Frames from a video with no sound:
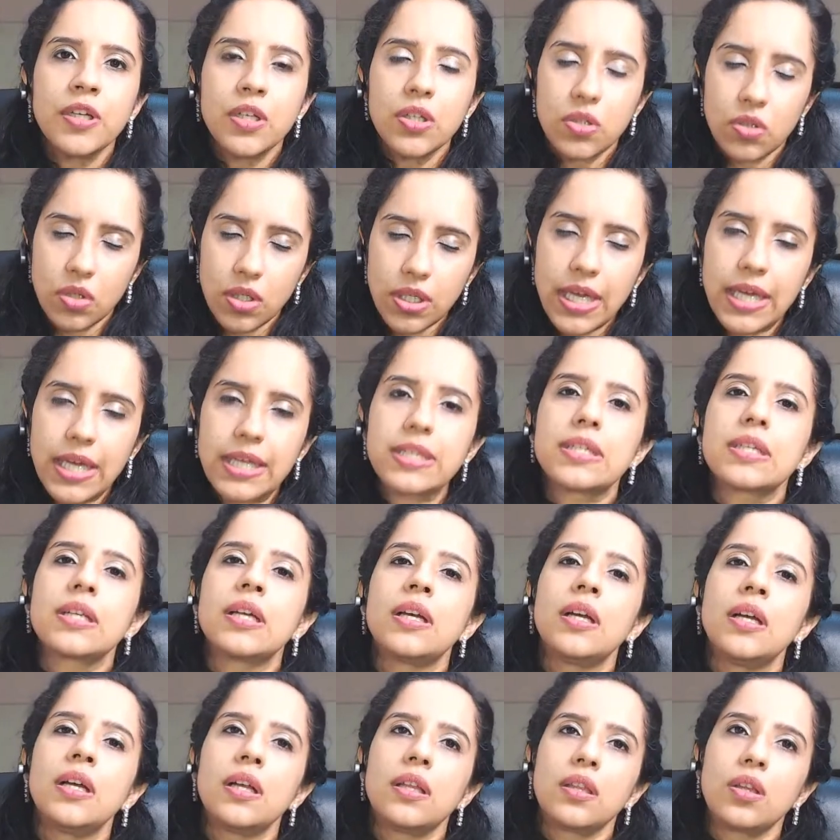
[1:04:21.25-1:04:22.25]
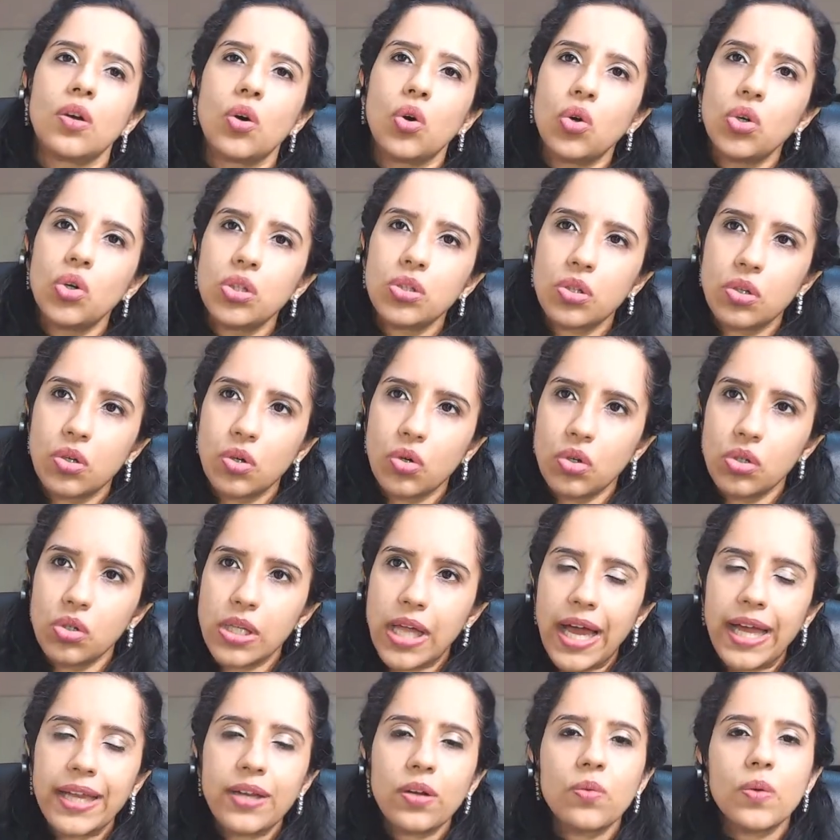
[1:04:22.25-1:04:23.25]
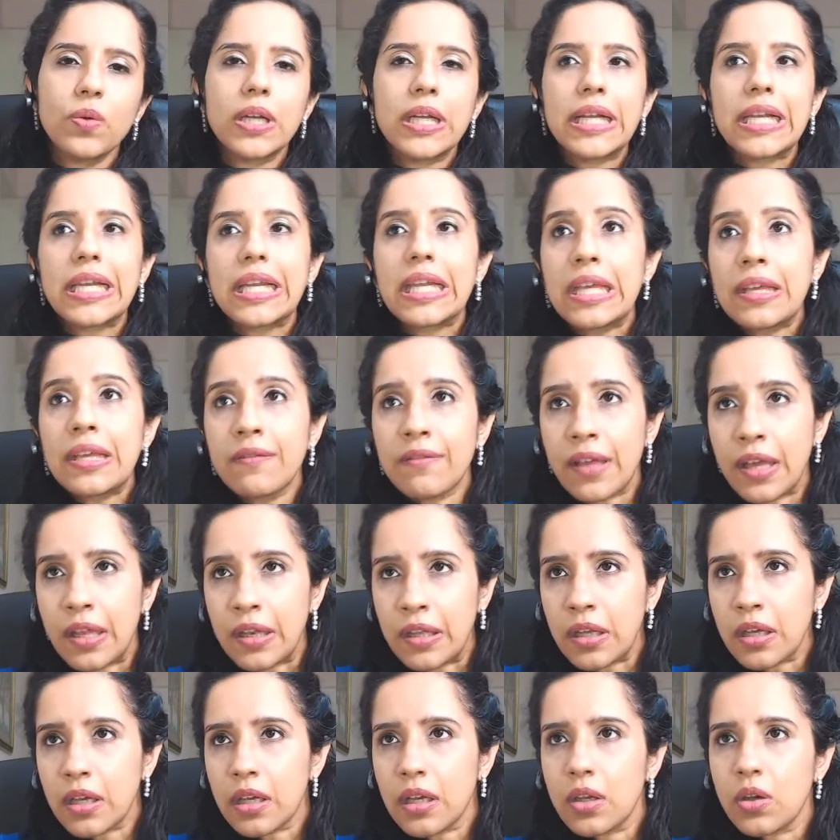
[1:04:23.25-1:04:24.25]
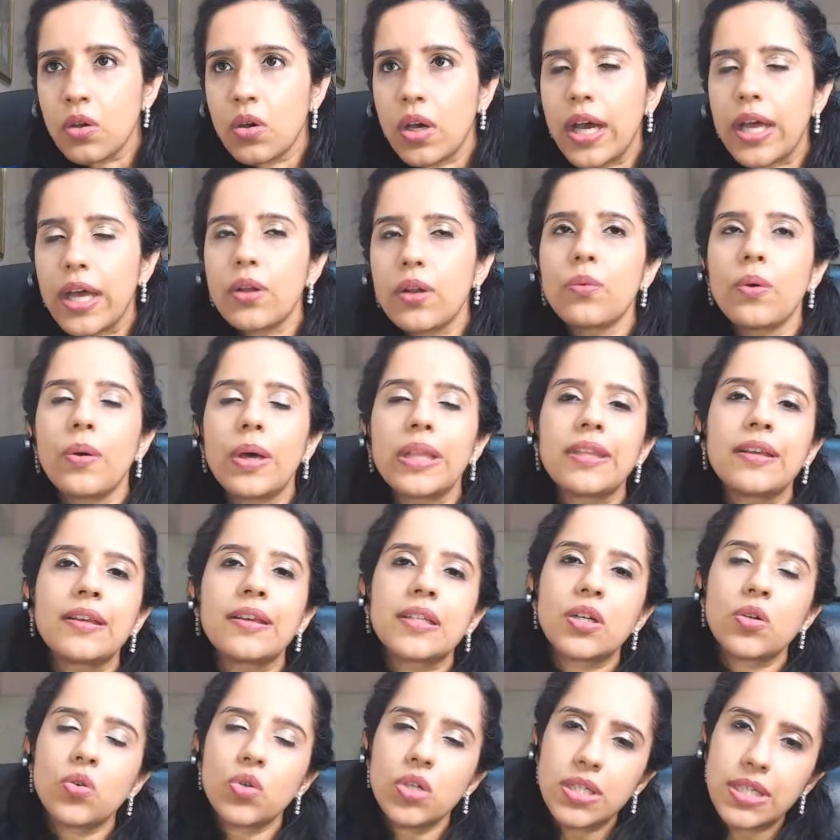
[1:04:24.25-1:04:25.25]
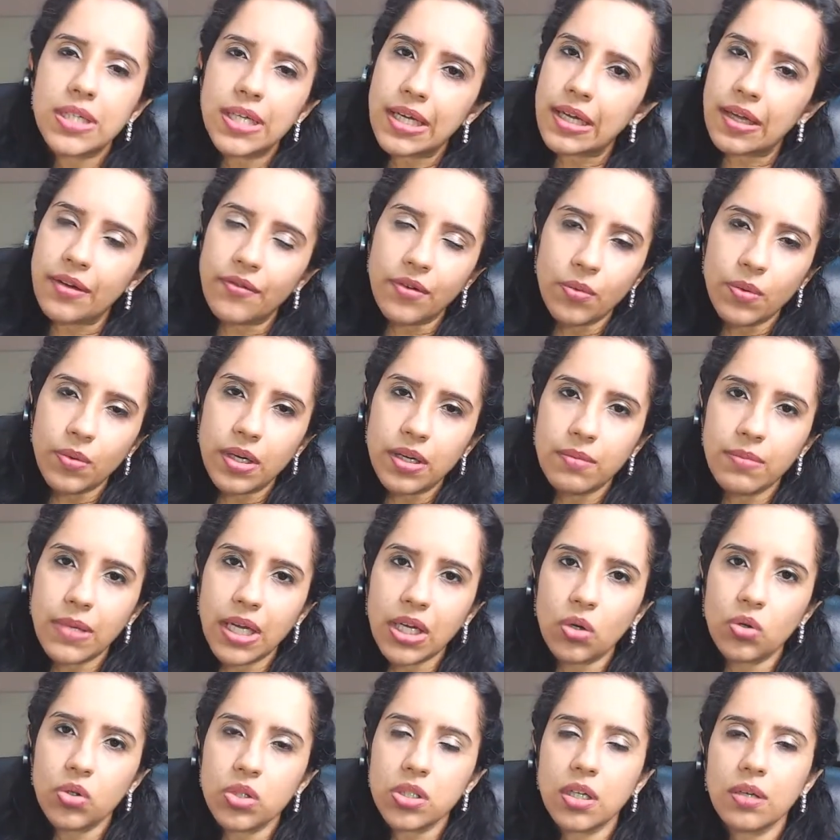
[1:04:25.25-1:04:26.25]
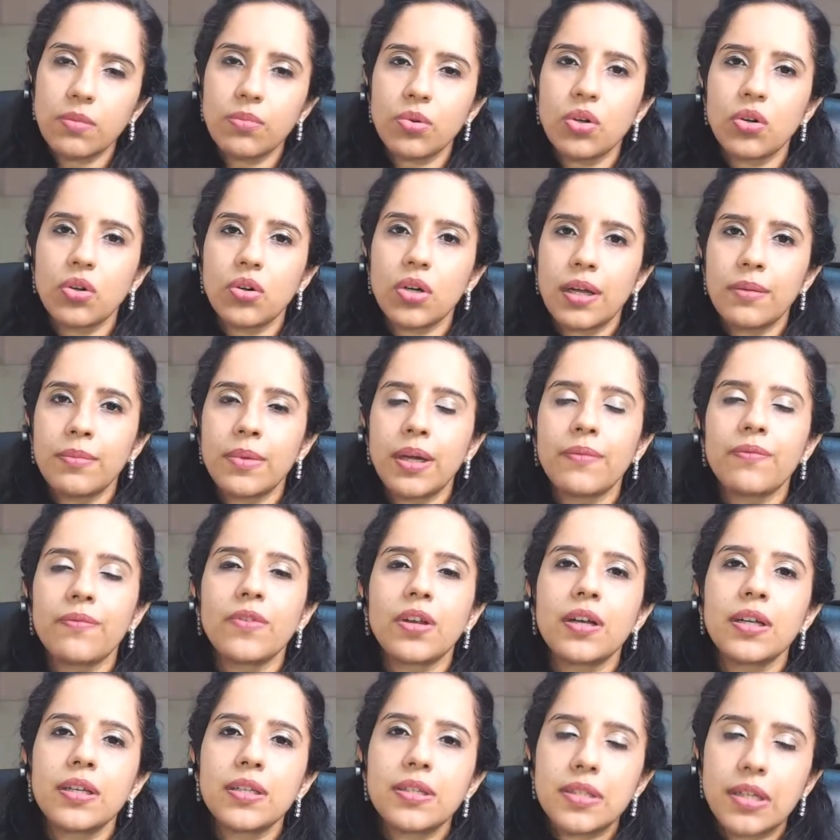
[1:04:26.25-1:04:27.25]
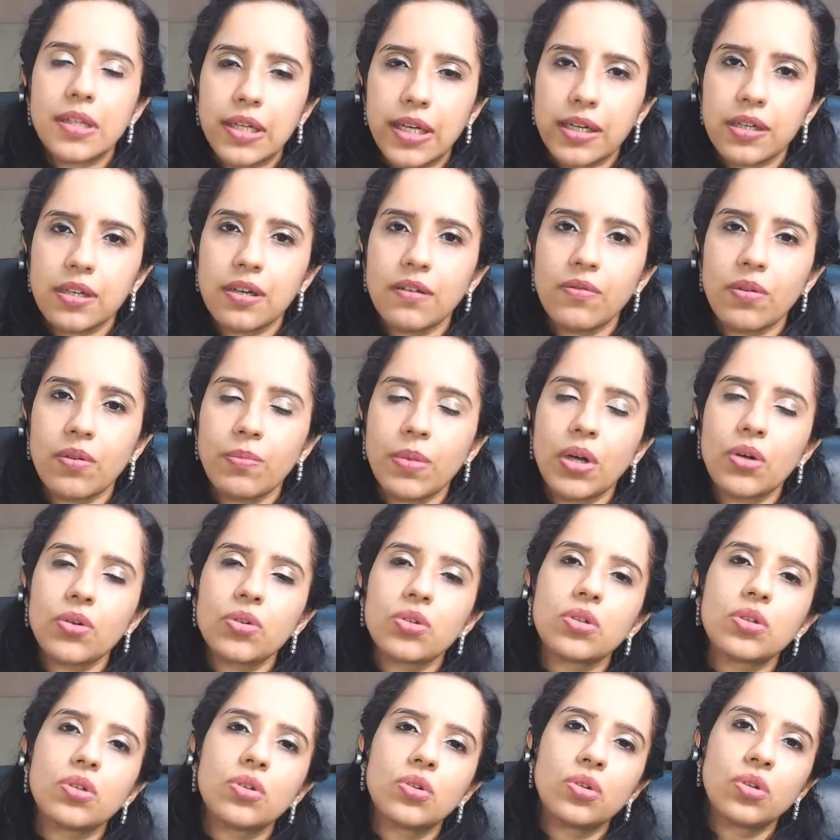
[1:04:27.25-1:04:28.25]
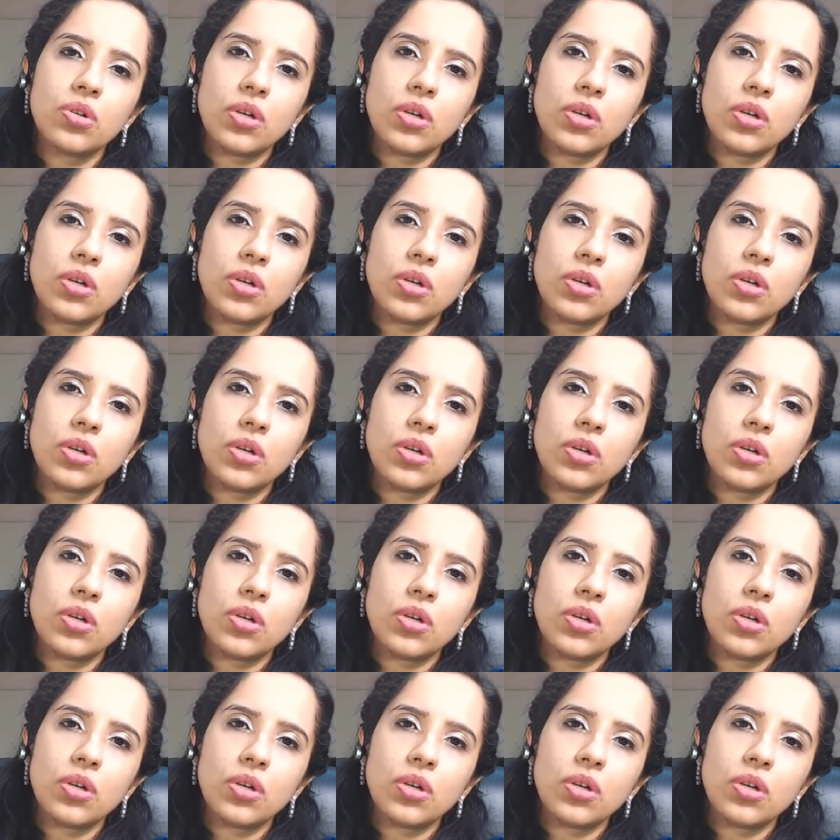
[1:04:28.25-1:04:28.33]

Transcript: So yes, the whole goal, I don't want to leave any, I don't one thing is I don't take everyone in my coaching program. I'm very selective about,